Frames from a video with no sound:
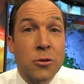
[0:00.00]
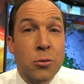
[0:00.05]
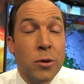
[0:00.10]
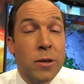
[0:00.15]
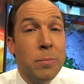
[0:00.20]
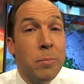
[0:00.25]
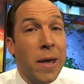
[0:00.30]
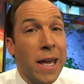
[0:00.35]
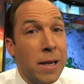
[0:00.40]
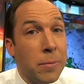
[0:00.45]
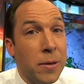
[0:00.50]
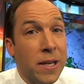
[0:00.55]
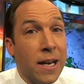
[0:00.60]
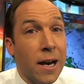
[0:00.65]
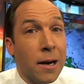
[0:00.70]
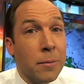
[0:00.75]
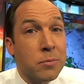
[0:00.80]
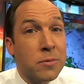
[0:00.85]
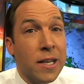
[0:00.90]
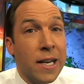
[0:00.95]
we may be
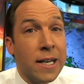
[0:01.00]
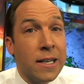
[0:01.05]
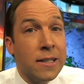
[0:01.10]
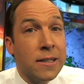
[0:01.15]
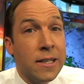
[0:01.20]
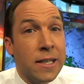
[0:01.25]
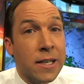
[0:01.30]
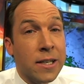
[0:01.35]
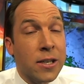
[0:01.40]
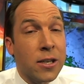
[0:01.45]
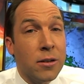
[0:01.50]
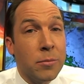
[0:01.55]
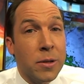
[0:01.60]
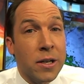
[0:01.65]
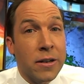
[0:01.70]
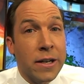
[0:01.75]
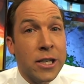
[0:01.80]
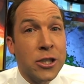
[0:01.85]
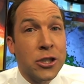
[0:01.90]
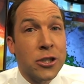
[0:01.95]
updating the
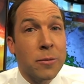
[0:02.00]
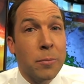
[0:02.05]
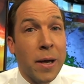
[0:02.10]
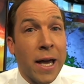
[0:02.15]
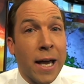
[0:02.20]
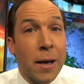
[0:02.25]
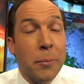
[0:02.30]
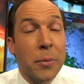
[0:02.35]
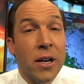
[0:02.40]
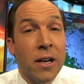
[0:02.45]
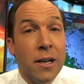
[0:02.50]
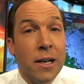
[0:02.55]
accumulation map